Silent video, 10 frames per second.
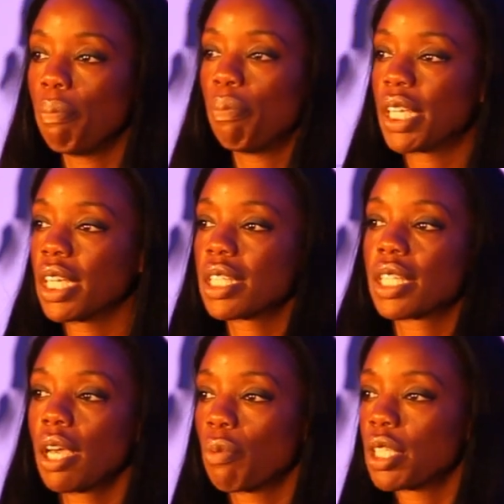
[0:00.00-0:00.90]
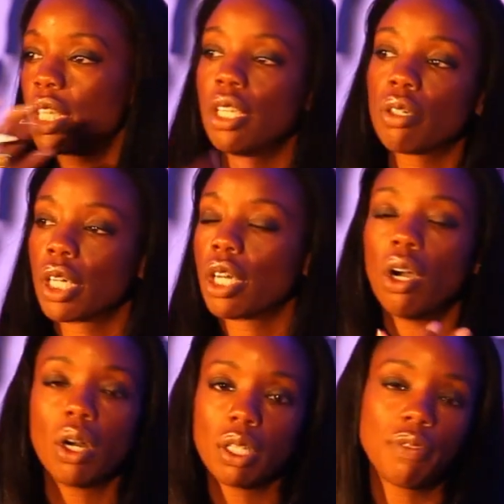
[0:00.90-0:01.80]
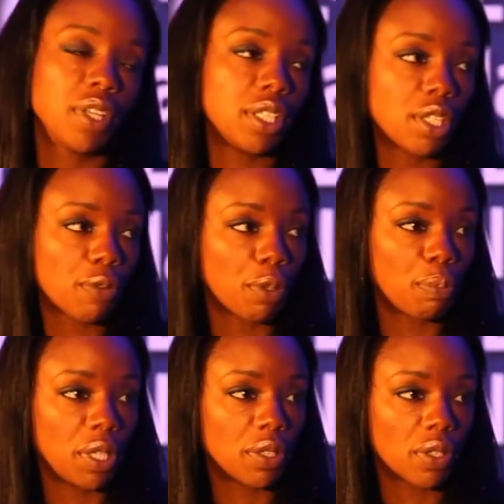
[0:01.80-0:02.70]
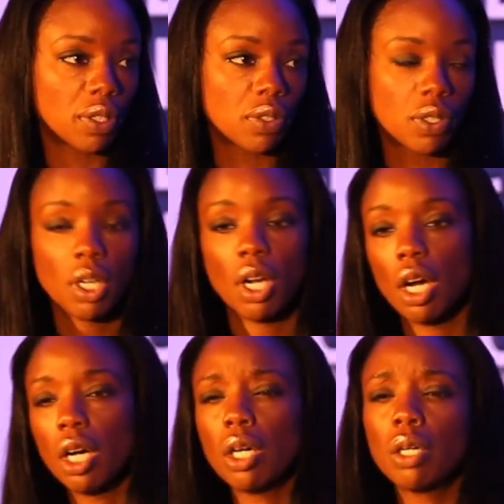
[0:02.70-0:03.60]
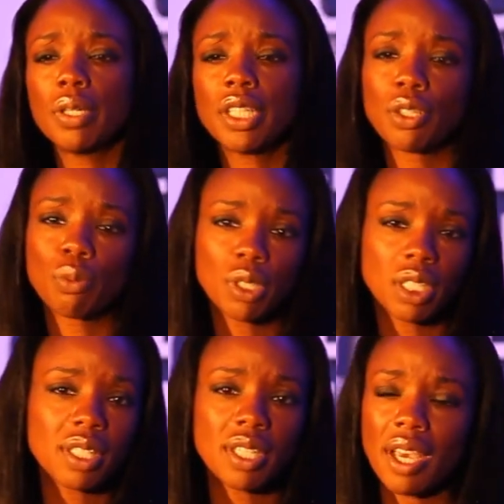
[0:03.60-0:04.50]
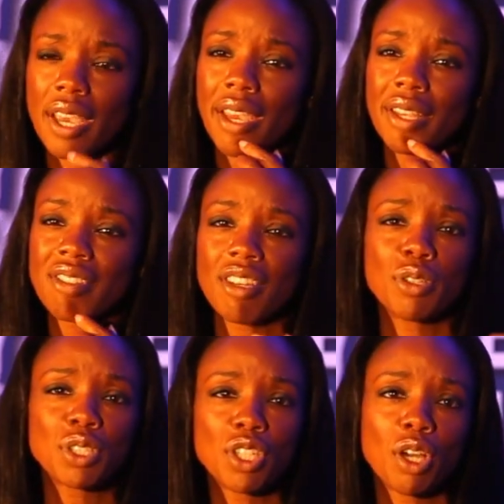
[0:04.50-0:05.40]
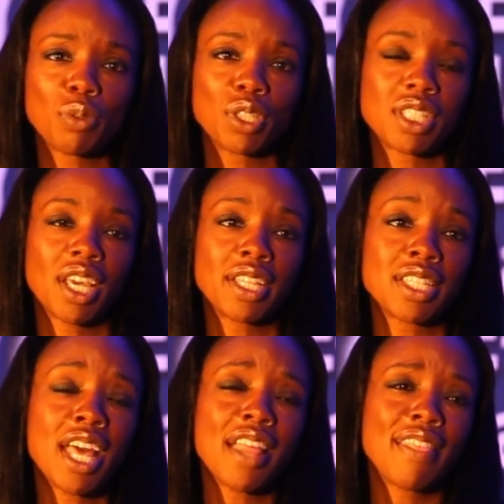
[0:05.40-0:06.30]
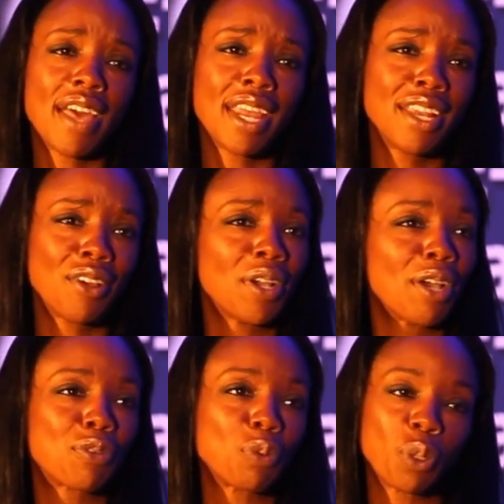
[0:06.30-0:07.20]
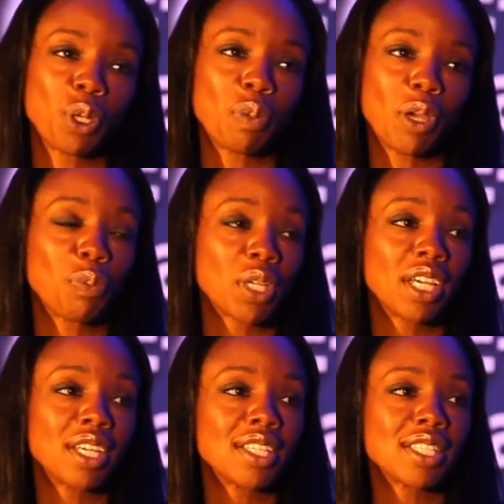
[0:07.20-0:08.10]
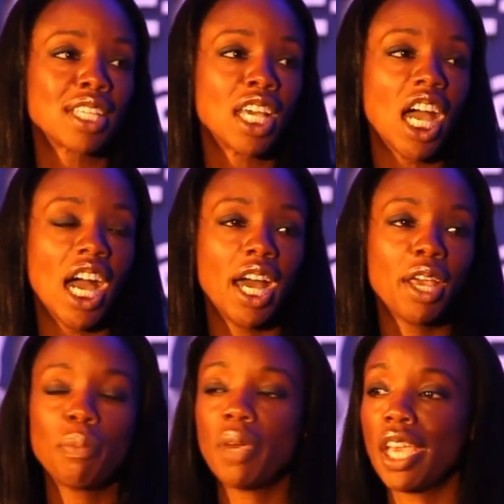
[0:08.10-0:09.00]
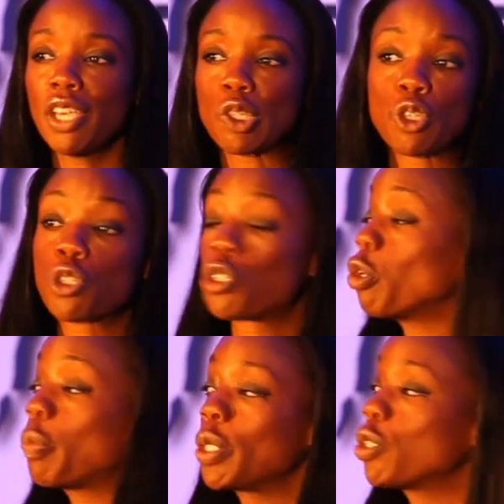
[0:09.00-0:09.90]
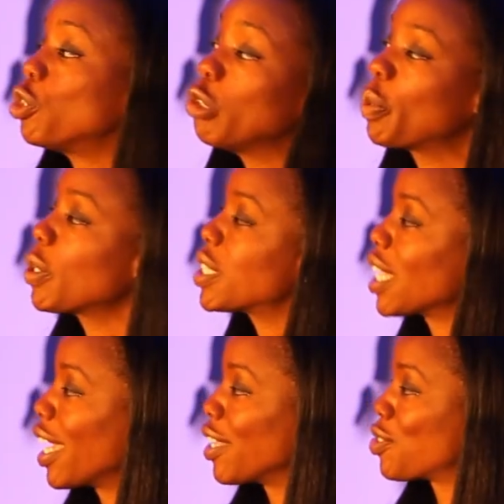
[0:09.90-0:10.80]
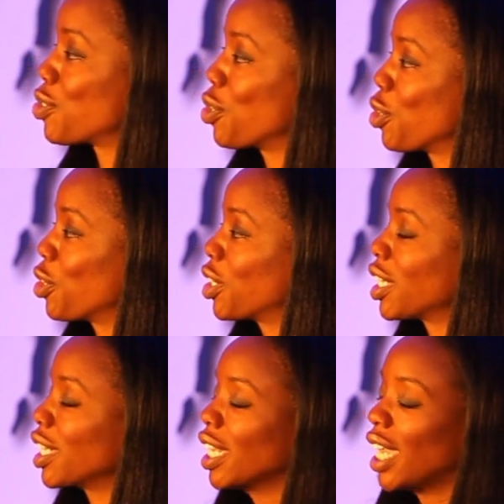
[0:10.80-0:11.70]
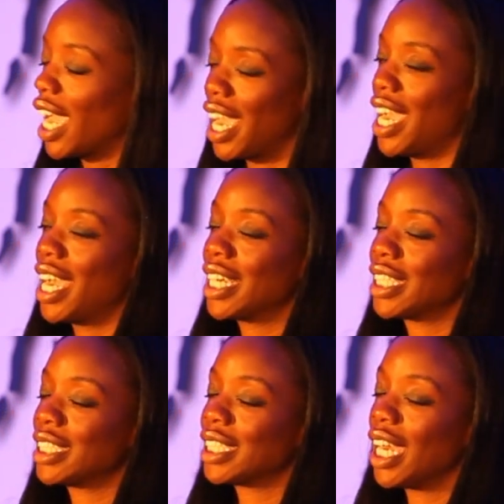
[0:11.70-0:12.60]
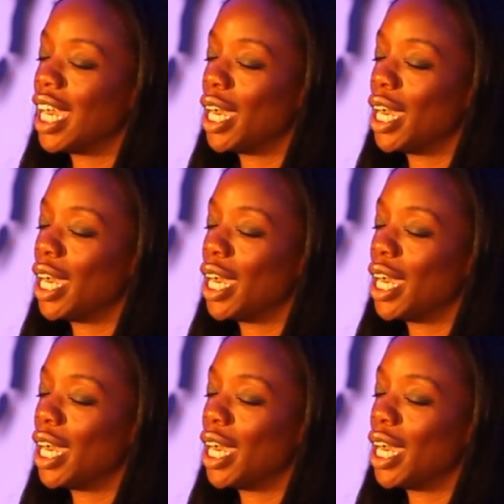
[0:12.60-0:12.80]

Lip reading: because I was hearing all of these different pieces. Oh, is it real science? Oh, it's not real science. That I don't have to worry about because I am a super duper science nerd, and